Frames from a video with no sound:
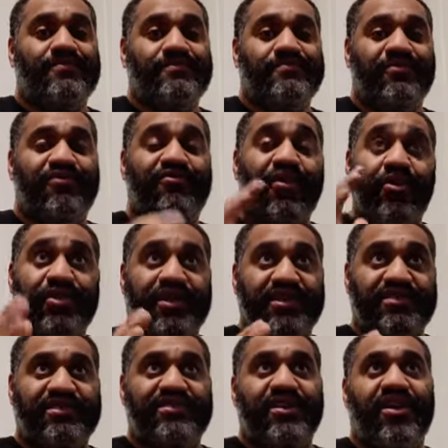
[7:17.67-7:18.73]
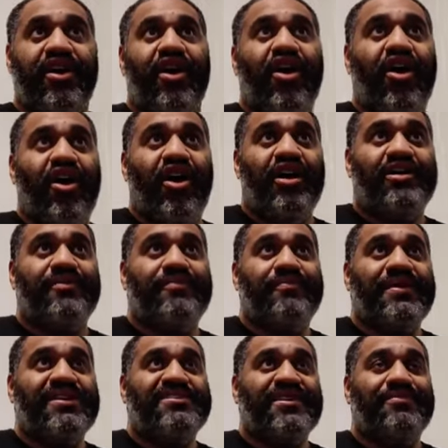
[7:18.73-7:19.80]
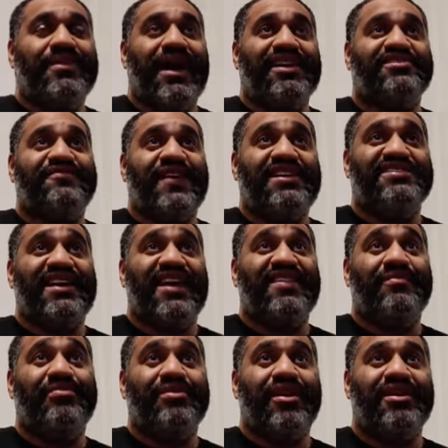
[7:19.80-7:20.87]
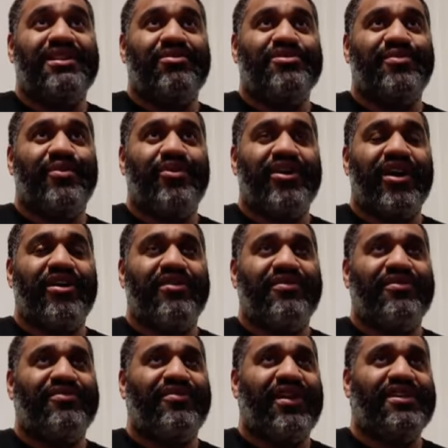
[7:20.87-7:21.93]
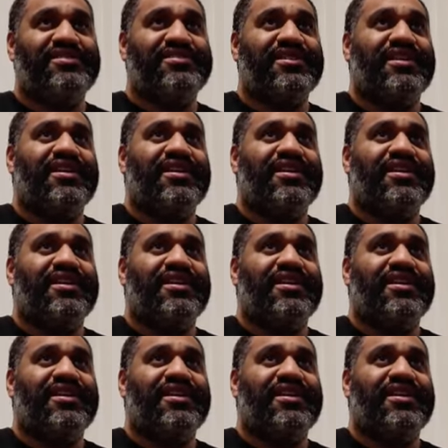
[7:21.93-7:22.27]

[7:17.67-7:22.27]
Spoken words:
focus on PJ Black's face and the blood that was pouring onto its face.